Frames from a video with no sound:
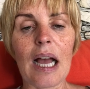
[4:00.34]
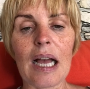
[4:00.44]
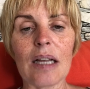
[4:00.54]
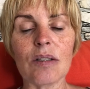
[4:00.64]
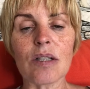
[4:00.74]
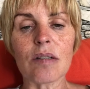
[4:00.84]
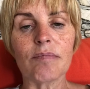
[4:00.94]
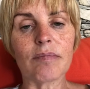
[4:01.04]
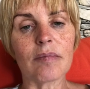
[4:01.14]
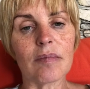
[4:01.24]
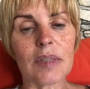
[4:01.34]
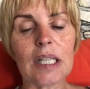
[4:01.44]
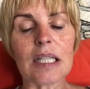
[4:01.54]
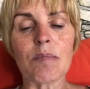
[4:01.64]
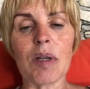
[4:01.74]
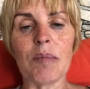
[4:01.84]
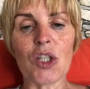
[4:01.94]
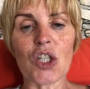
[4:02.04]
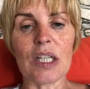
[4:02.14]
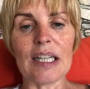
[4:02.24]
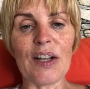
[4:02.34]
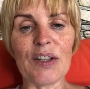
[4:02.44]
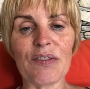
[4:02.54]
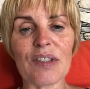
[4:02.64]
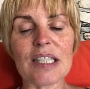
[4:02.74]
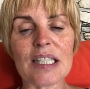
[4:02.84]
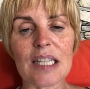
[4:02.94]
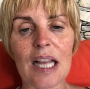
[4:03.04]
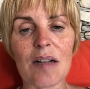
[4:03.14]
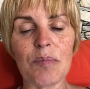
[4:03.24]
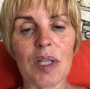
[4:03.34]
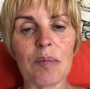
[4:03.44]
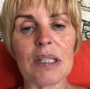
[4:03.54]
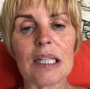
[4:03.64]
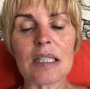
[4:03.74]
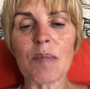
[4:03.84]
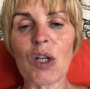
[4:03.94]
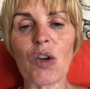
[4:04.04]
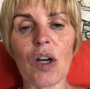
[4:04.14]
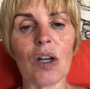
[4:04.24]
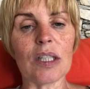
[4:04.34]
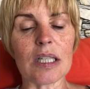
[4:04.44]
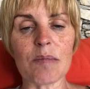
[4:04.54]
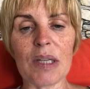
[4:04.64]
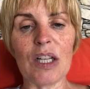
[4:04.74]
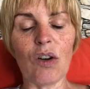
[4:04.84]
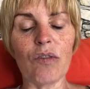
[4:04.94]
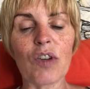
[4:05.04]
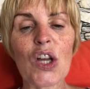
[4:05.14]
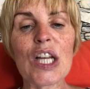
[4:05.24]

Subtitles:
And that's my mission in life, is to help people. That's my graw, that's my love.